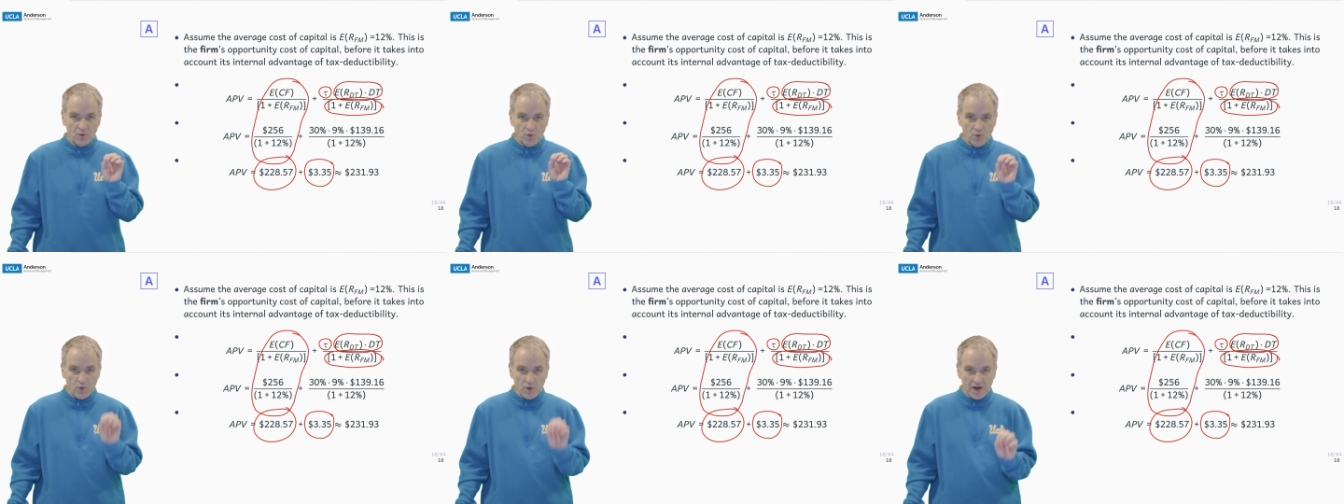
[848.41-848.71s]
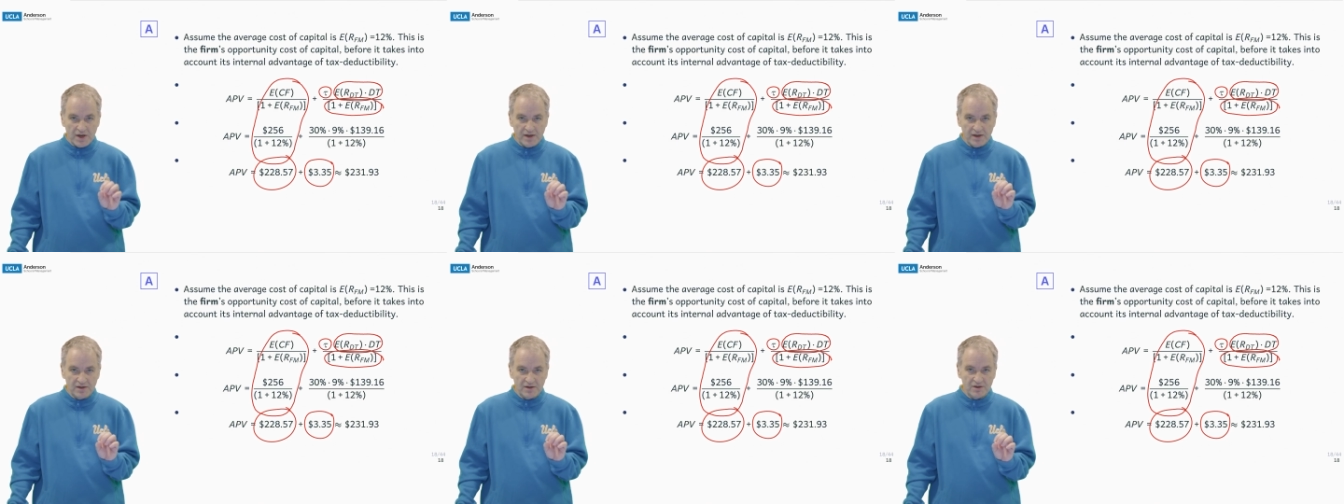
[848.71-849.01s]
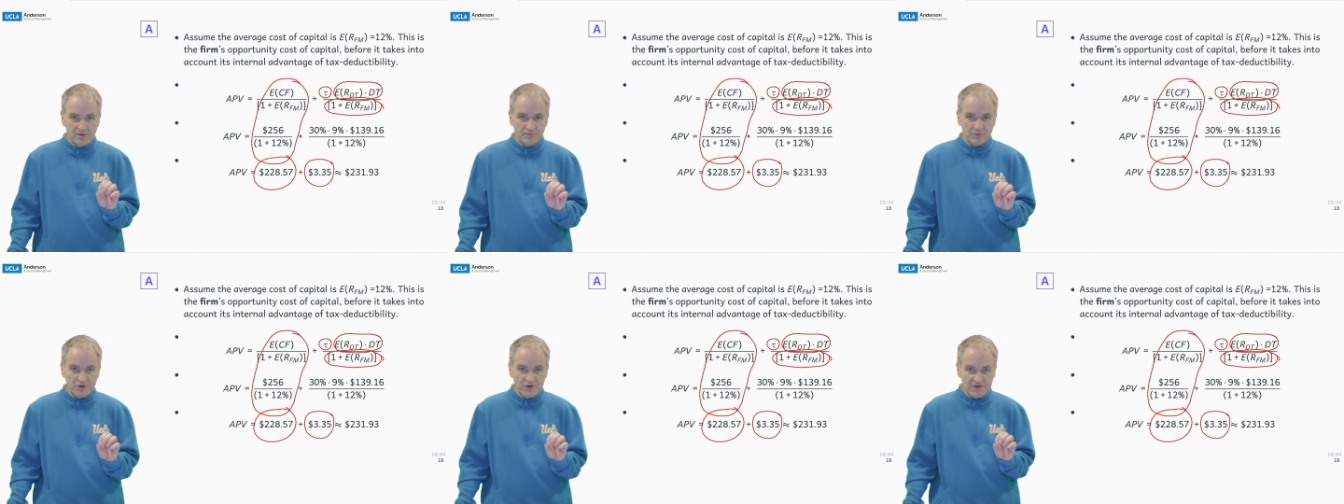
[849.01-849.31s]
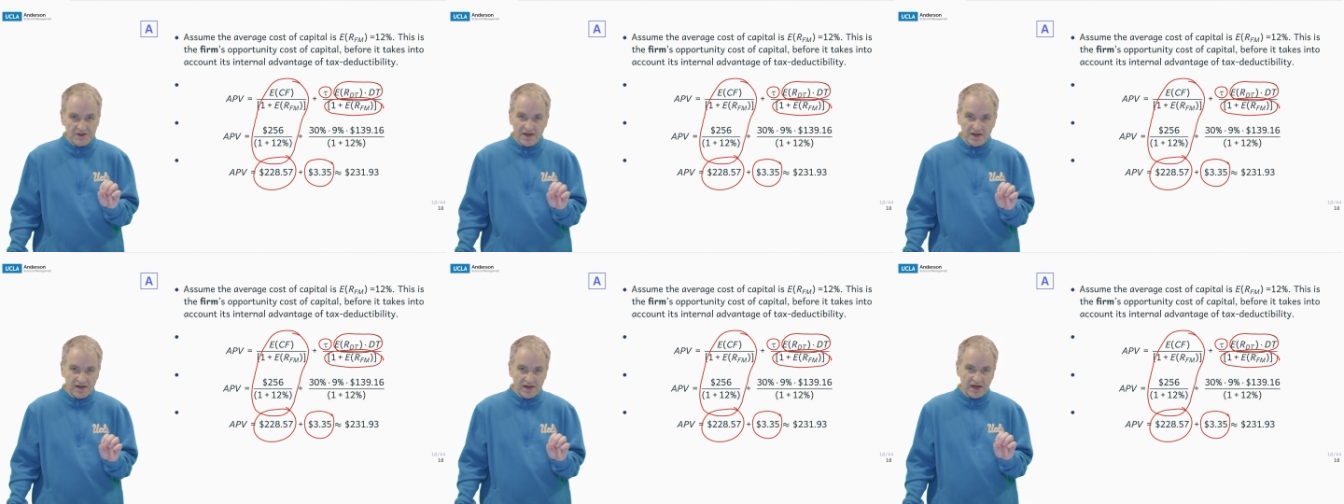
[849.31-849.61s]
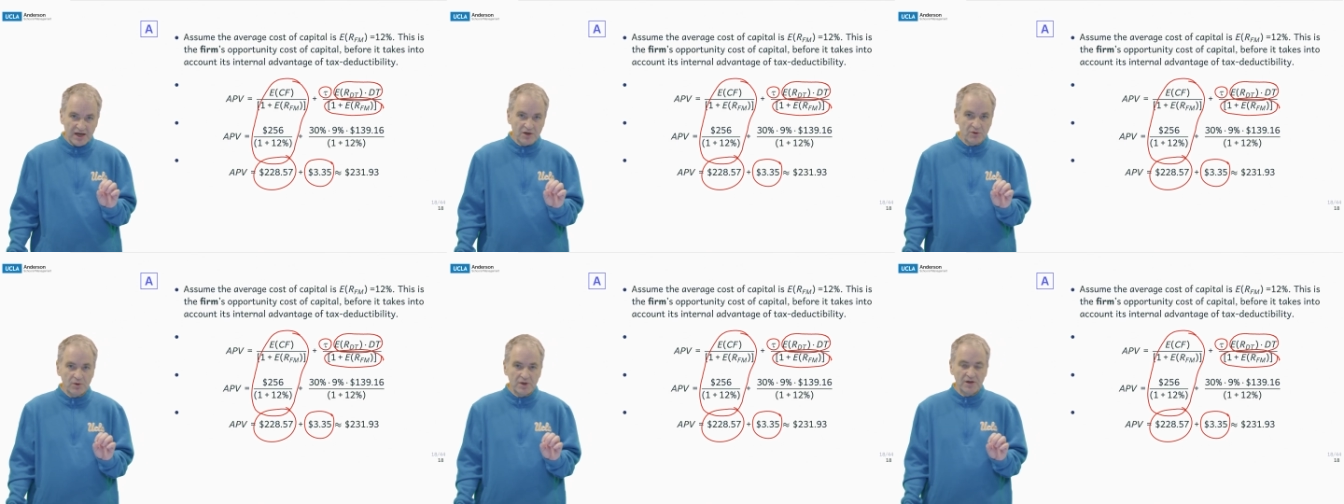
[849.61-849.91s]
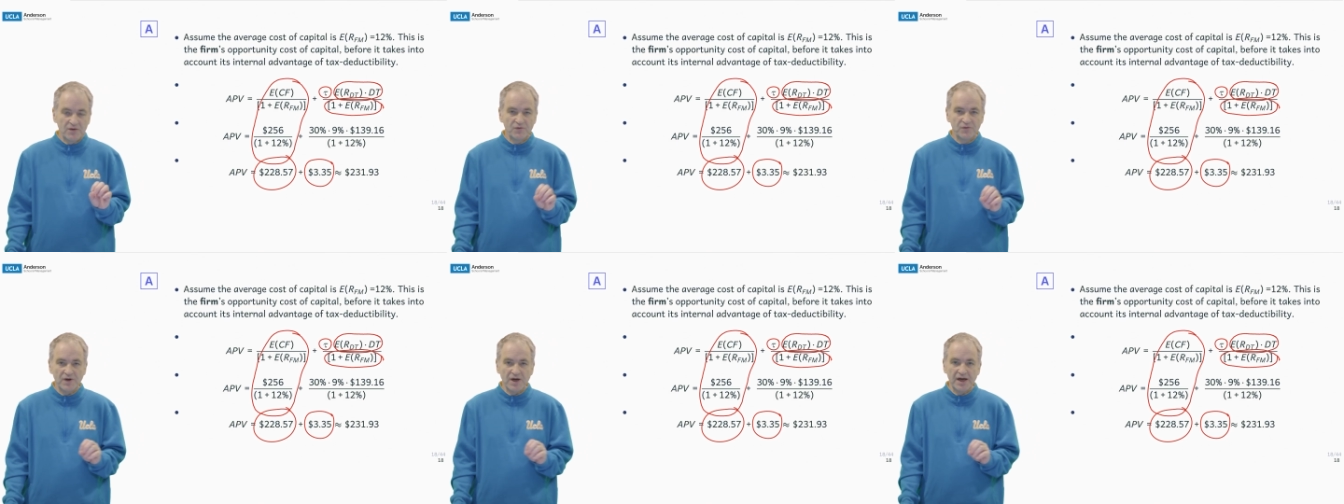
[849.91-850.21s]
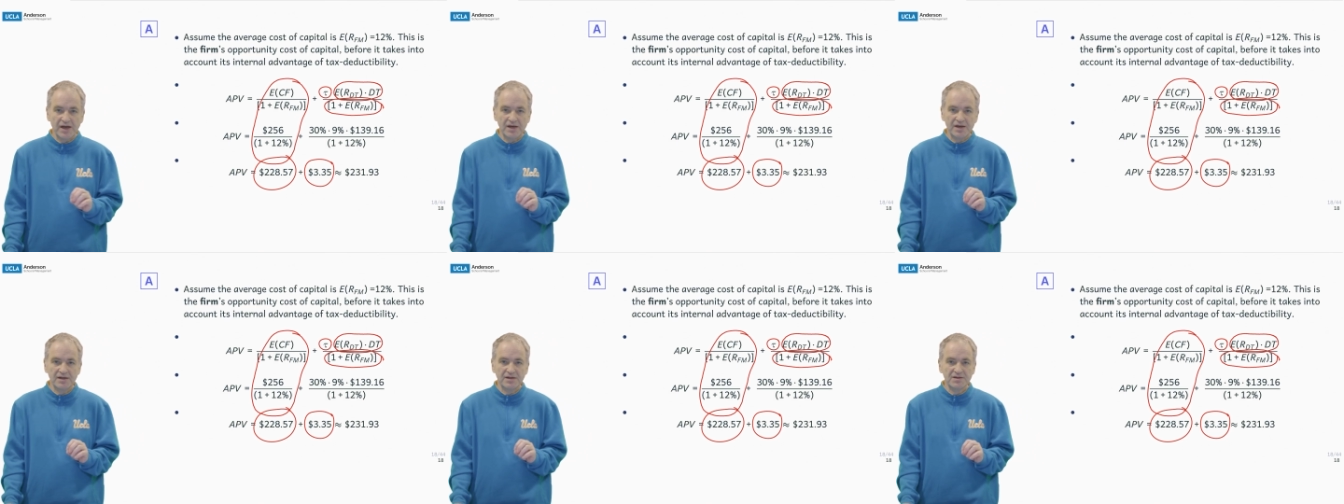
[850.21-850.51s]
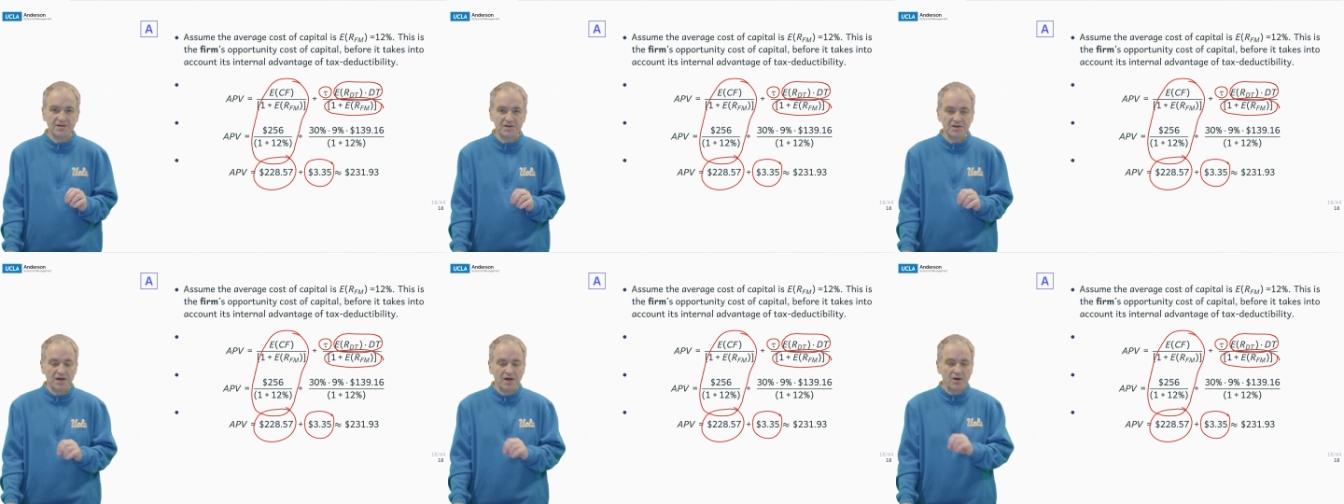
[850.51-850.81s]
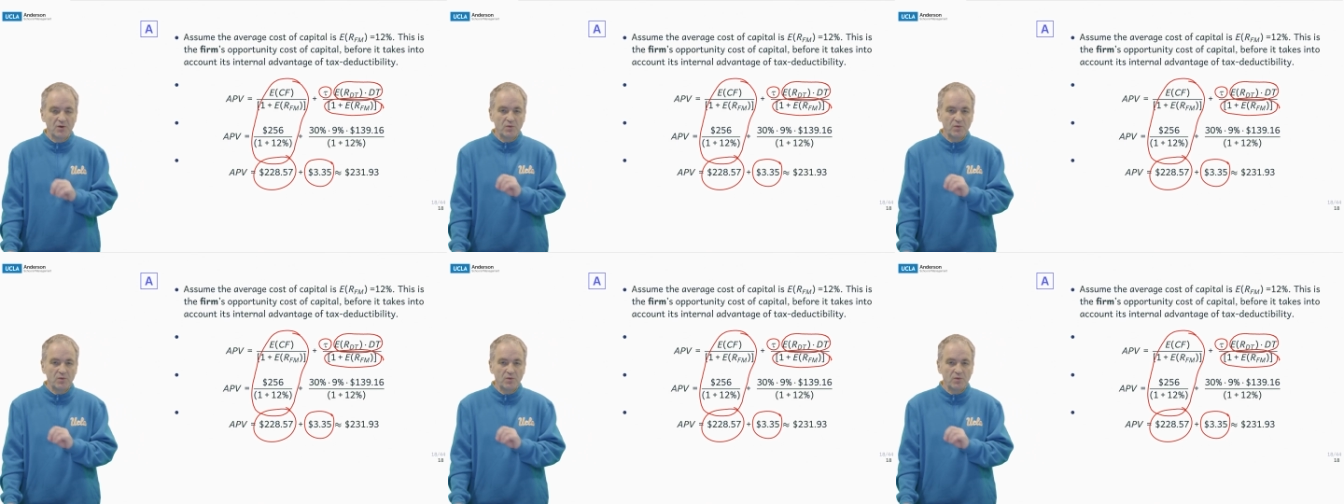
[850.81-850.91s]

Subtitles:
100% equity financed